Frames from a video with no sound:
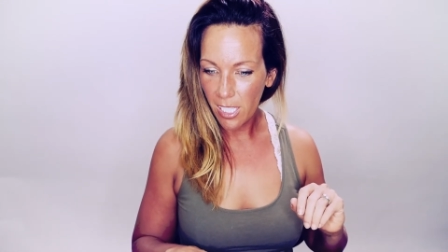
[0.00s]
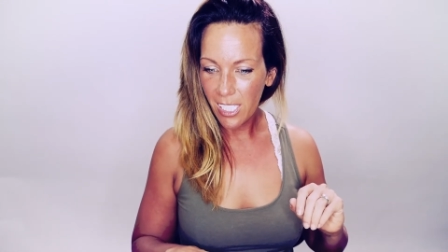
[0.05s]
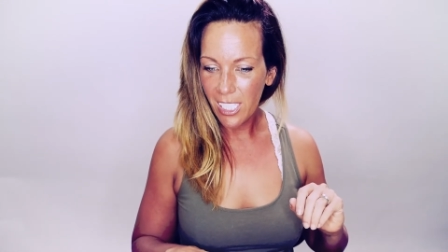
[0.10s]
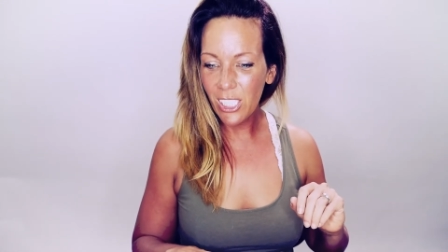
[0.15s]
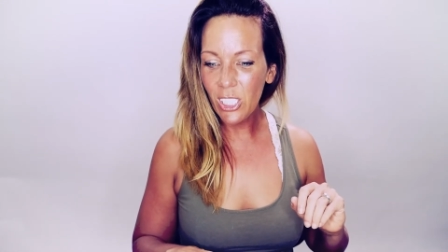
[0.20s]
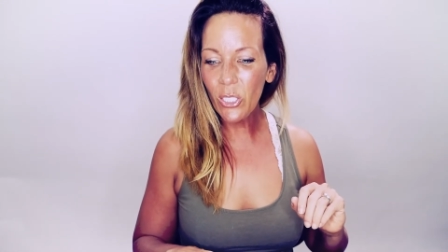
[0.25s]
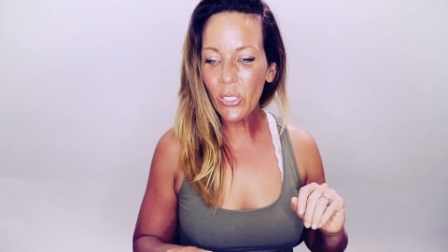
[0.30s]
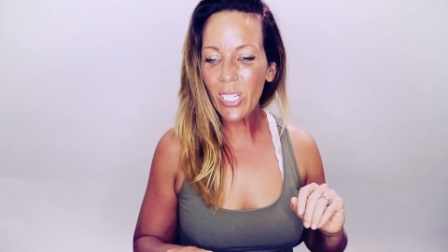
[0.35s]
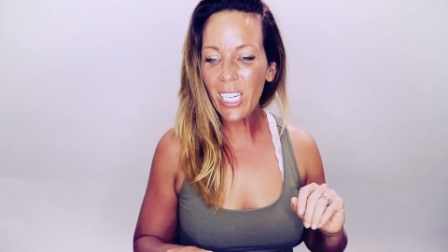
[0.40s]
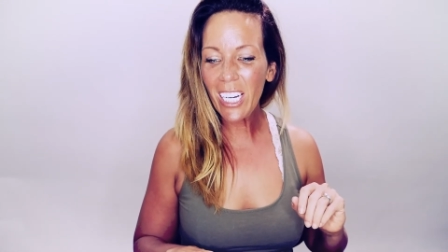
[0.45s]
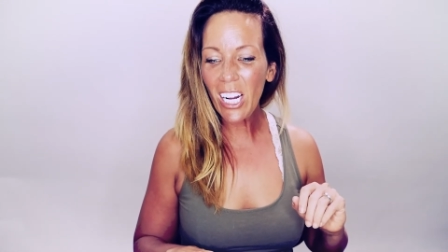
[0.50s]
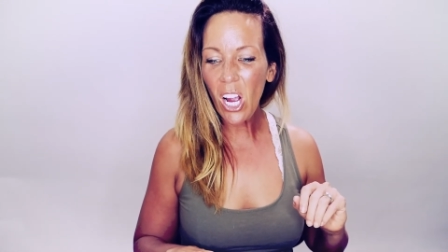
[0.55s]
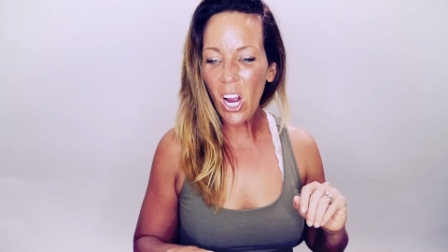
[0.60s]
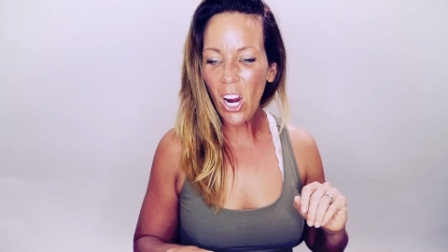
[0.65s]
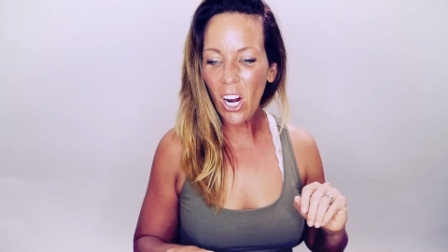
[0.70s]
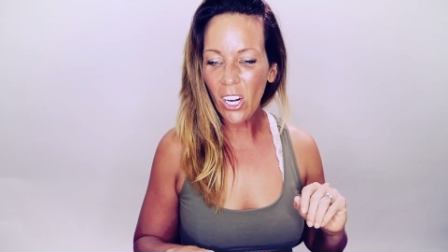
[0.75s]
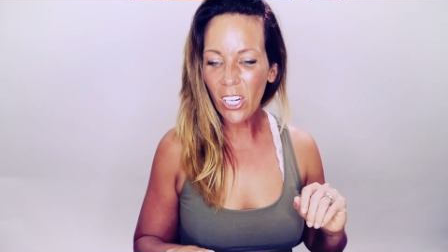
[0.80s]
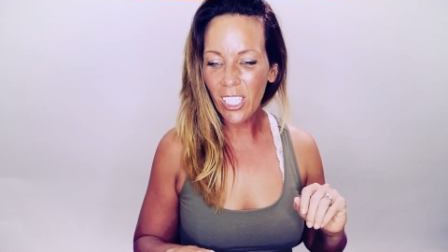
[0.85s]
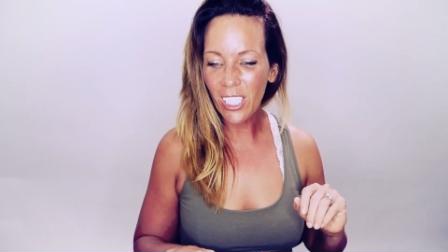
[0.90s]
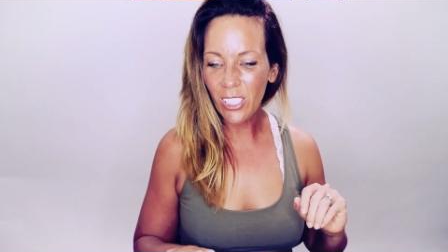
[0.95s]
You get a
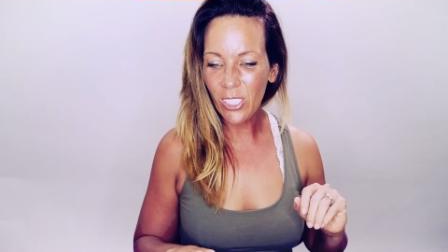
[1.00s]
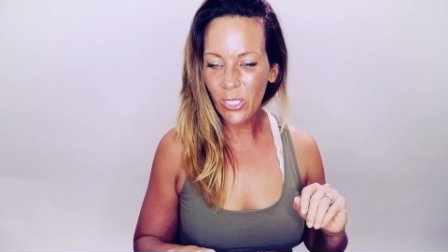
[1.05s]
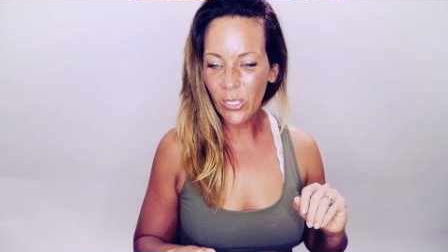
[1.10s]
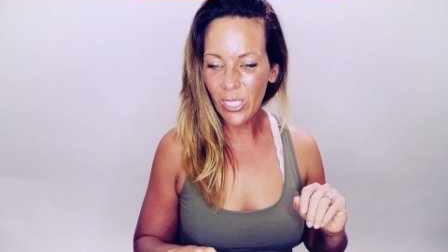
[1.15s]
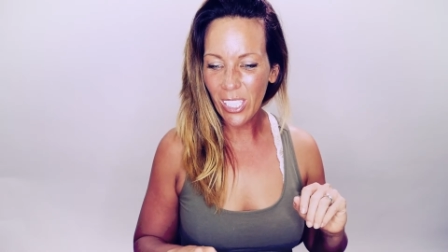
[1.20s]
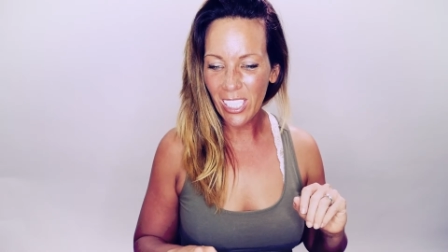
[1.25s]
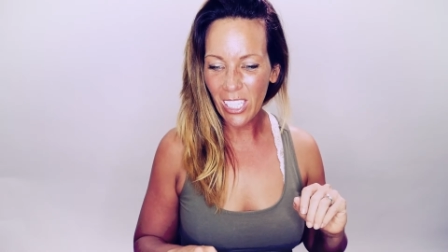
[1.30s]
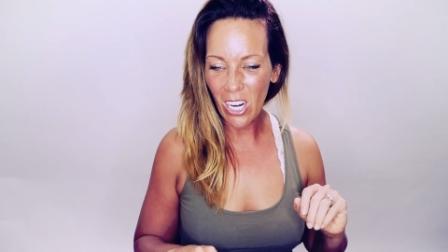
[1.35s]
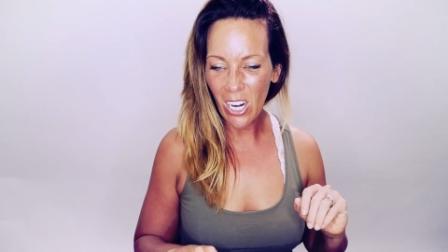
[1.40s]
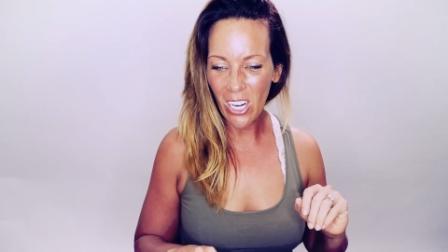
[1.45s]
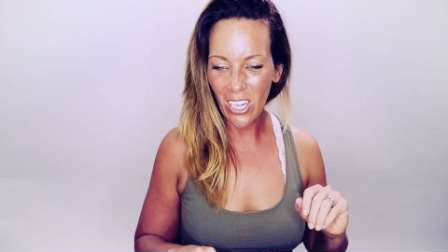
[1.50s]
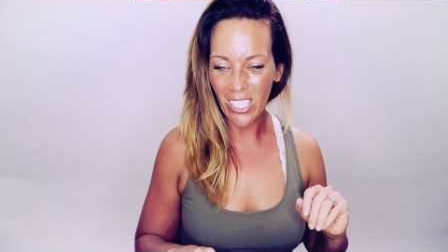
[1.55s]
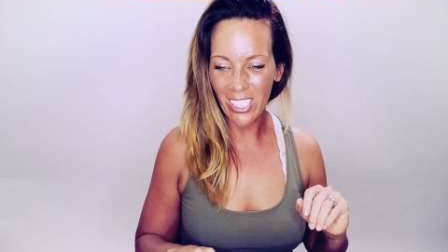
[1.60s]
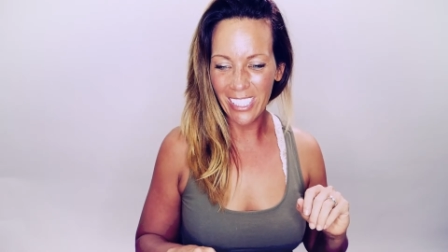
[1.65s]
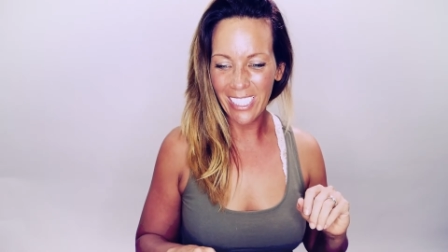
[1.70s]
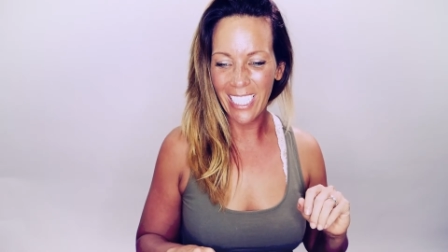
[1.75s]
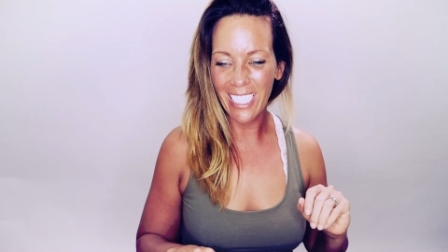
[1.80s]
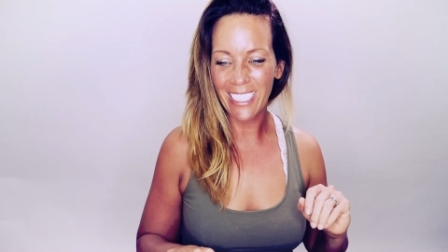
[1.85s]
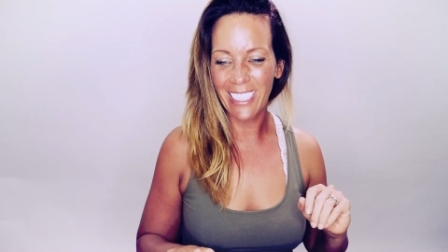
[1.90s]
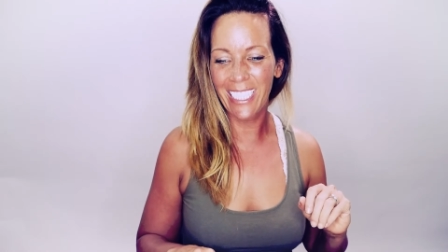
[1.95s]
heart and you get a heart.
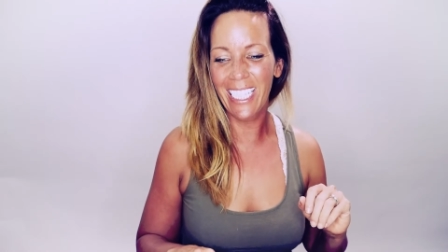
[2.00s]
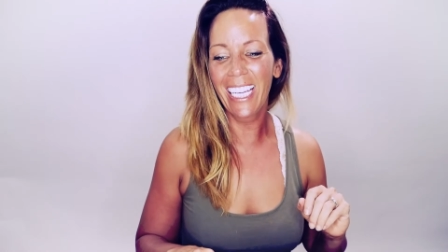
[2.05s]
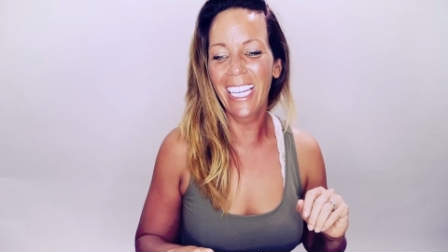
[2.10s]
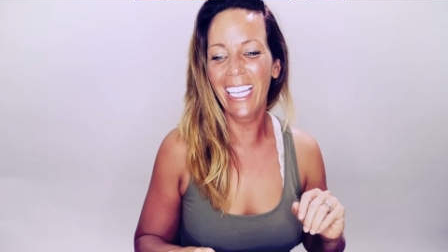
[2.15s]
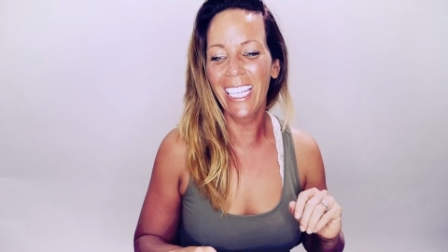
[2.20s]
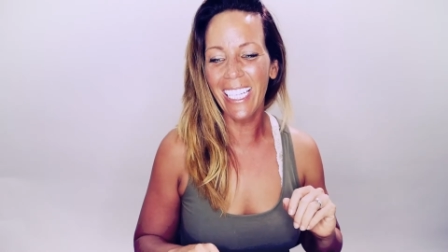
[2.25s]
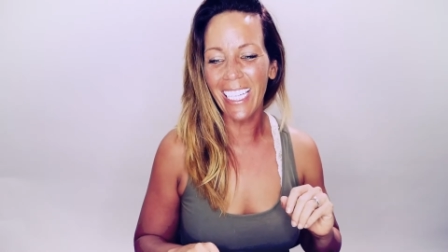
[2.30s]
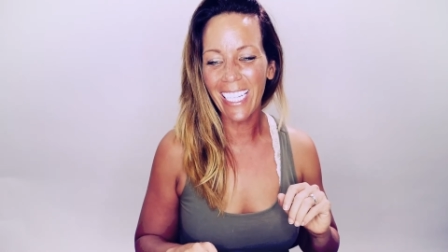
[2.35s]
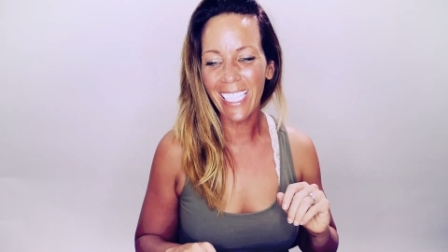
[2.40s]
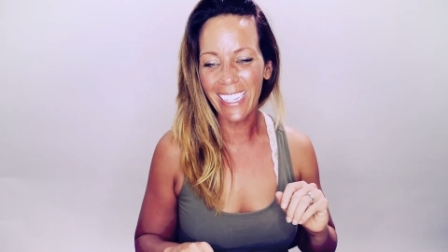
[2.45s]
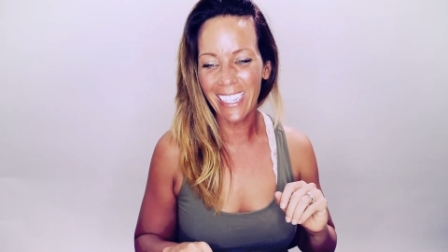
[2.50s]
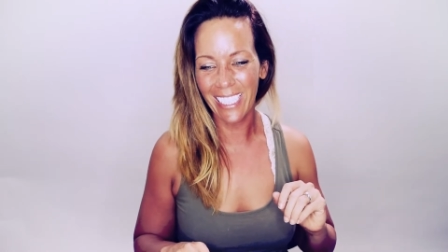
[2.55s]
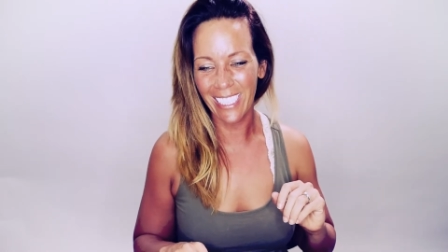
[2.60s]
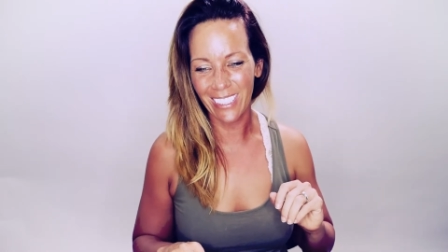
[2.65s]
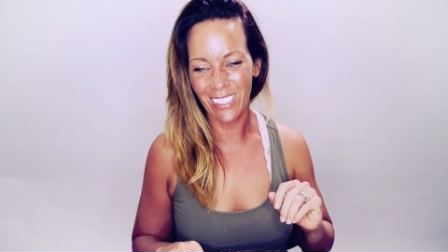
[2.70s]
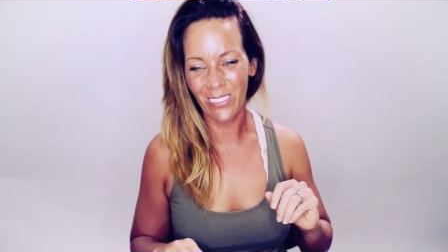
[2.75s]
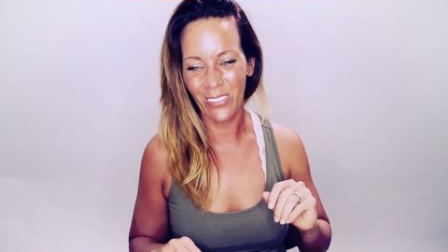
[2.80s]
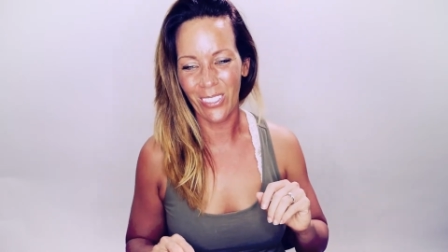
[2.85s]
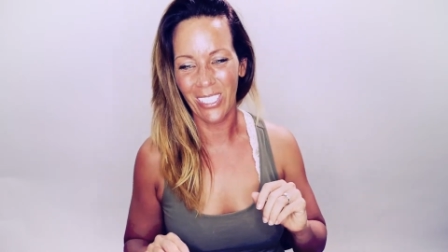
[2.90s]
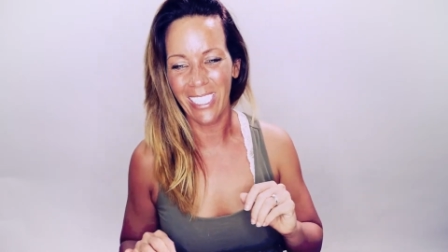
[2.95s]
Yes,
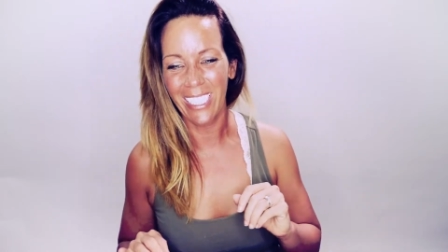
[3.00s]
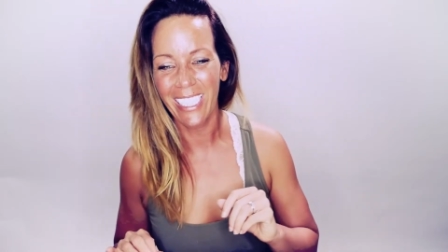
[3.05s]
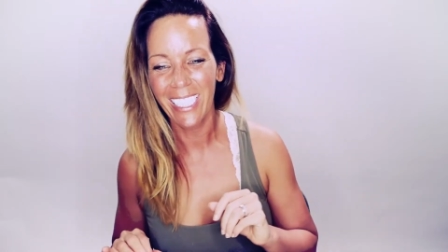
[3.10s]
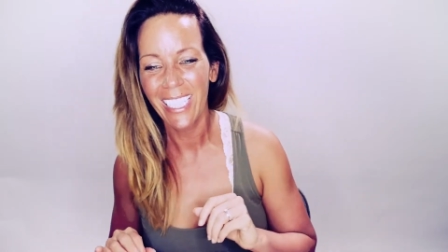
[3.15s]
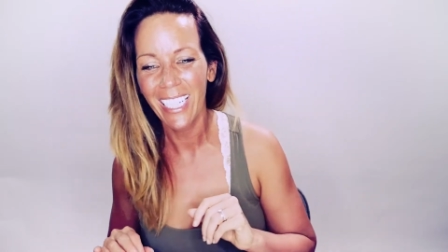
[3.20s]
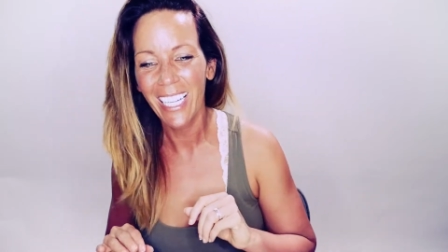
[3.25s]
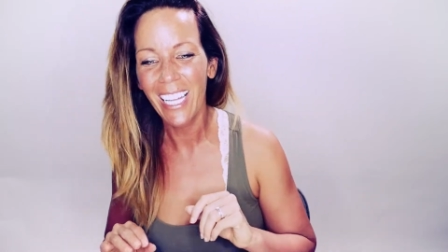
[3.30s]
that's funny.